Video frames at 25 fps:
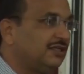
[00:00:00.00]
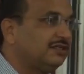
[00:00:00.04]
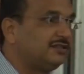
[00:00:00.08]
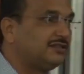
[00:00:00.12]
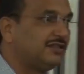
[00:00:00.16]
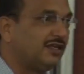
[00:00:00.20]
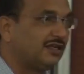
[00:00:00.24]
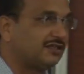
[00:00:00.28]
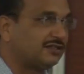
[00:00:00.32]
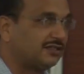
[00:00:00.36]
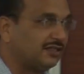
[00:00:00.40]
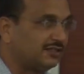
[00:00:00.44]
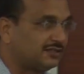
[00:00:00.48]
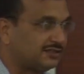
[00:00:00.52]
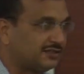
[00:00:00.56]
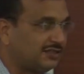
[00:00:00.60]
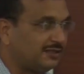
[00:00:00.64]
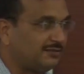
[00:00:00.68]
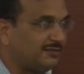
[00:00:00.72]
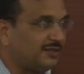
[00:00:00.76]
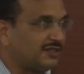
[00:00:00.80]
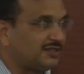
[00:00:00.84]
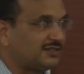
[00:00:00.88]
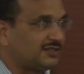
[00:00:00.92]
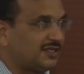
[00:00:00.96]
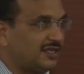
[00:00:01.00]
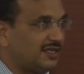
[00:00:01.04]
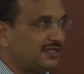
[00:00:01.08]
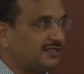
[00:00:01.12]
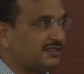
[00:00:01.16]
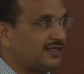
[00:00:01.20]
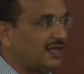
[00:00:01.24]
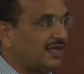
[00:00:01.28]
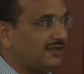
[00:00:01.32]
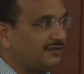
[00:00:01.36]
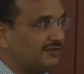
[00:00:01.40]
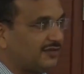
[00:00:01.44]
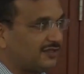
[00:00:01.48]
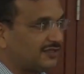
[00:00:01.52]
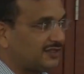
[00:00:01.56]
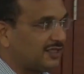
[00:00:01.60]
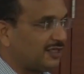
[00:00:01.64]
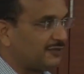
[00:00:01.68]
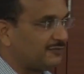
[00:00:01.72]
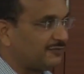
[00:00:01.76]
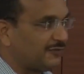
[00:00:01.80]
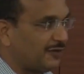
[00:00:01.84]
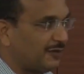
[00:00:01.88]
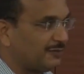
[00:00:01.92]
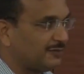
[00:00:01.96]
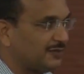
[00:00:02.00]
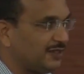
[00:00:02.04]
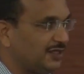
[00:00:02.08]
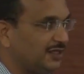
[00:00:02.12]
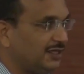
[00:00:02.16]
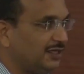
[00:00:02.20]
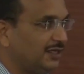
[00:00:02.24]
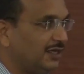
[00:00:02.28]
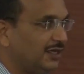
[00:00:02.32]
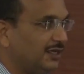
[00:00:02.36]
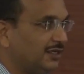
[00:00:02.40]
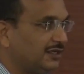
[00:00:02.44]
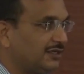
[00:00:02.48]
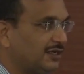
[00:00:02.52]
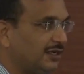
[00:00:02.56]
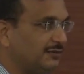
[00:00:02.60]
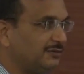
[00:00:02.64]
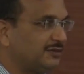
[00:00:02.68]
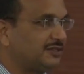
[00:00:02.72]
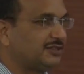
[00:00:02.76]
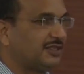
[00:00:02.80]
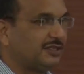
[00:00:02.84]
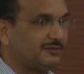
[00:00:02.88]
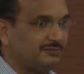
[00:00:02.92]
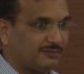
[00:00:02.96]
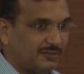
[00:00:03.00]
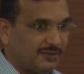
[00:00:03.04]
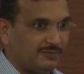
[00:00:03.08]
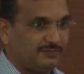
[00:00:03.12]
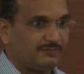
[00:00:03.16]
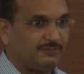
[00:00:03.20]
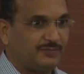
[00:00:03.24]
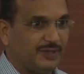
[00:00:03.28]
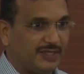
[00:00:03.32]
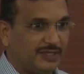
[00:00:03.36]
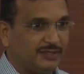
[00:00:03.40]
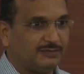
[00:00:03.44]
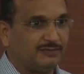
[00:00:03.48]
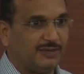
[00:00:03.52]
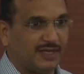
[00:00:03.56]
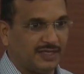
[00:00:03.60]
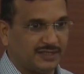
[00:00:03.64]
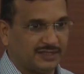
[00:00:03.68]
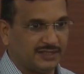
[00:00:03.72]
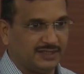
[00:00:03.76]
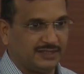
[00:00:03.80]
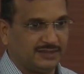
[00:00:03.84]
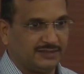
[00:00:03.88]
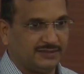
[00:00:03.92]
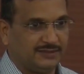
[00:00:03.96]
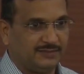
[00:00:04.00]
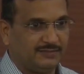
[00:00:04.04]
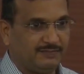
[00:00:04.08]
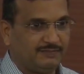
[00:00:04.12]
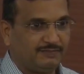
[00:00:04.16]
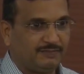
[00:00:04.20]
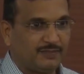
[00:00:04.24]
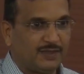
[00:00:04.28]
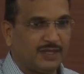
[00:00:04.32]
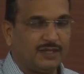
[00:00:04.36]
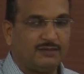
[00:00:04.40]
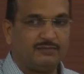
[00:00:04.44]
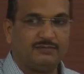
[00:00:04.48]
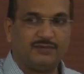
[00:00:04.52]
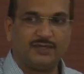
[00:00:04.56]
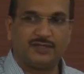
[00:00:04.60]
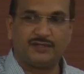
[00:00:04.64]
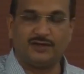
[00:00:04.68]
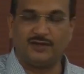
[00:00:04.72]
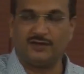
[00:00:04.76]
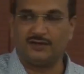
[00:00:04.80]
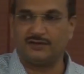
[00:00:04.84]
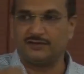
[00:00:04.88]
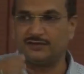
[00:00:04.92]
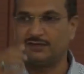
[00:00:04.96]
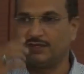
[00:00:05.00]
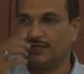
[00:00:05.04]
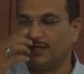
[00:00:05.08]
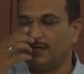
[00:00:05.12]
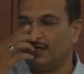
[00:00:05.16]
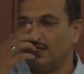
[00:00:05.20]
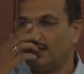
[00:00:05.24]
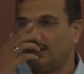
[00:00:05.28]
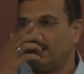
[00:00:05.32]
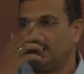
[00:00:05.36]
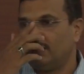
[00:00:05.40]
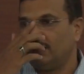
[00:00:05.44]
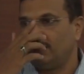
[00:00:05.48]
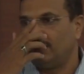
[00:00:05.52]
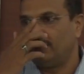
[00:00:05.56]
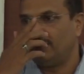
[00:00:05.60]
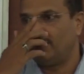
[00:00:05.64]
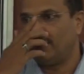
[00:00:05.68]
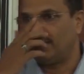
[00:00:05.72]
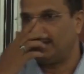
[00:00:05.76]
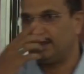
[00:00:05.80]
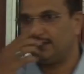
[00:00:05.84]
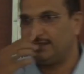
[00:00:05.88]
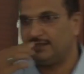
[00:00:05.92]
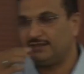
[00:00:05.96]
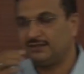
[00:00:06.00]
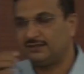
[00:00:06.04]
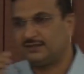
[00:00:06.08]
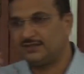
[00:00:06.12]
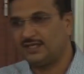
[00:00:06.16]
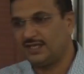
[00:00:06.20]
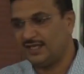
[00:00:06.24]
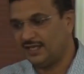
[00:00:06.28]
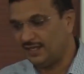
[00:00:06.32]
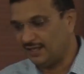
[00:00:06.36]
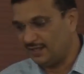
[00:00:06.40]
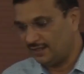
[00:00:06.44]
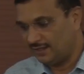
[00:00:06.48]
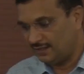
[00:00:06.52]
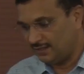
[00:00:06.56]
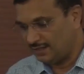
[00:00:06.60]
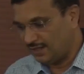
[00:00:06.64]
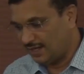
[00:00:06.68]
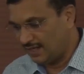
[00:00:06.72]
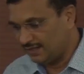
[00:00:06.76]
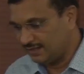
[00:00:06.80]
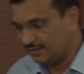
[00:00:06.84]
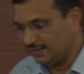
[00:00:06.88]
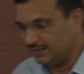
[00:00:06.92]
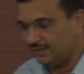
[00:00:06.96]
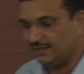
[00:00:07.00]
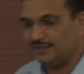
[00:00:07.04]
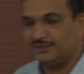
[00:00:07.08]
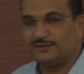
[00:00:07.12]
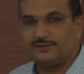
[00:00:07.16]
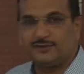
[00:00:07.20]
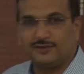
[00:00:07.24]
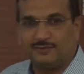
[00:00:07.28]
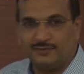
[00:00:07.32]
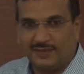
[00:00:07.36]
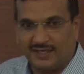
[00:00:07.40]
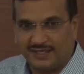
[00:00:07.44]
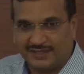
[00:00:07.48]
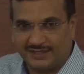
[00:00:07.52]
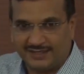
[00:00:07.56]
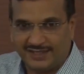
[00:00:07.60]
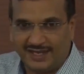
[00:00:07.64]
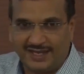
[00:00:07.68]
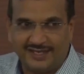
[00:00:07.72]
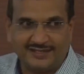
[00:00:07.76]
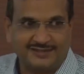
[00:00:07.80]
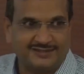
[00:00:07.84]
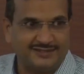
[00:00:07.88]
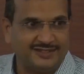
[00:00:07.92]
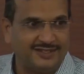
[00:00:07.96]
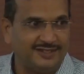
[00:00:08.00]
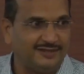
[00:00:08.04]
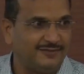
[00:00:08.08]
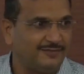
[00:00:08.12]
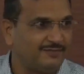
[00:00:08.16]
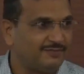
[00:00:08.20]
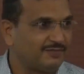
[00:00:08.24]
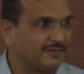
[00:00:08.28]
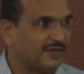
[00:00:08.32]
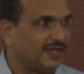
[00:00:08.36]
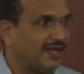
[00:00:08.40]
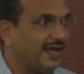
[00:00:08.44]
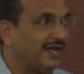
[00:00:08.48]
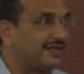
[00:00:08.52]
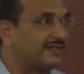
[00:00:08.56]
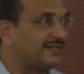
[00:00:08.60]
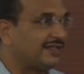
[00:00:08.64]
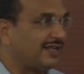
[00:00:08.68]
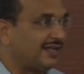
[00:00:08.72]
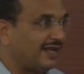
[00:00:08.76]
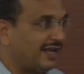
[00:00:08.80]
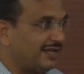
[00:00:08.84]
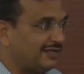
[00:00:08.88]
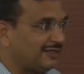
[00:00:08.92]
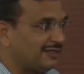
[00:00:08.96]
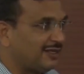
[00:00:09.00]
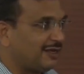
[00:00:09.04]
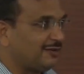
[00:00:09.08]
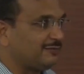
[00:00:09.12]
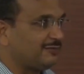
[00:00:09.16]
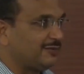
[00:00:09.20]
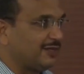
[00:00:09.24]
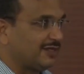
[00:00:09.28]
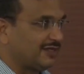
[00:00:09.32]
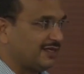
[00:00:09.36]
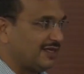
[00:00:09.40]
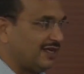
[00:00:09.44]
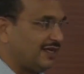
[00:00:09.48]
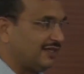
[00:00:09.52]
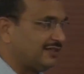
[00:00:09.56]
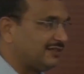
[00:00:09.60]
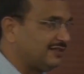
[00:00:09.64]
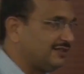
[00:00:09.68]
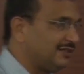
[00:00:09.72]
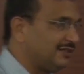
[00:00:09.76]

the customers are diverted from the commission paying market. Because when they attending to my class now, at the end of the class,